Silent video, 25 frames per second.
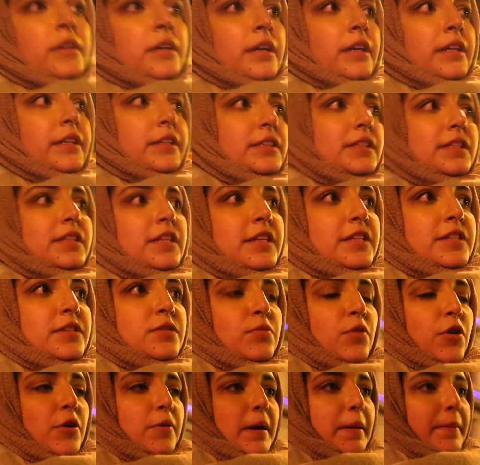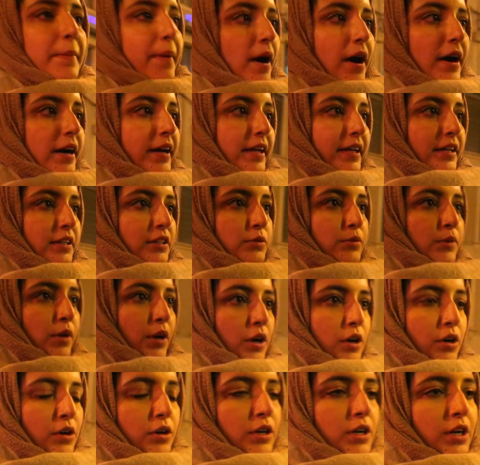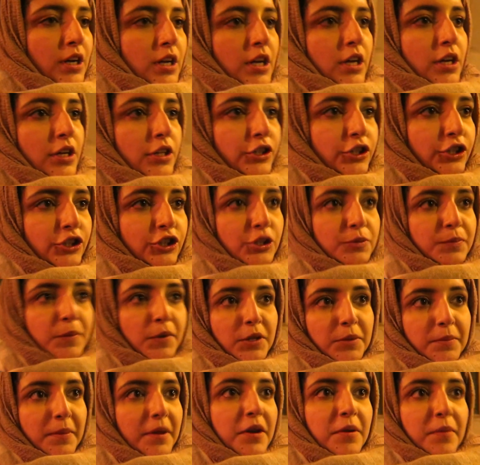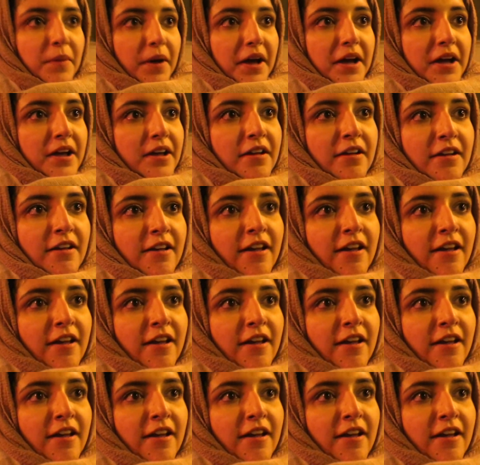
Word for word: He doesn't need to worry about parking as well. So you can just put them anywhere.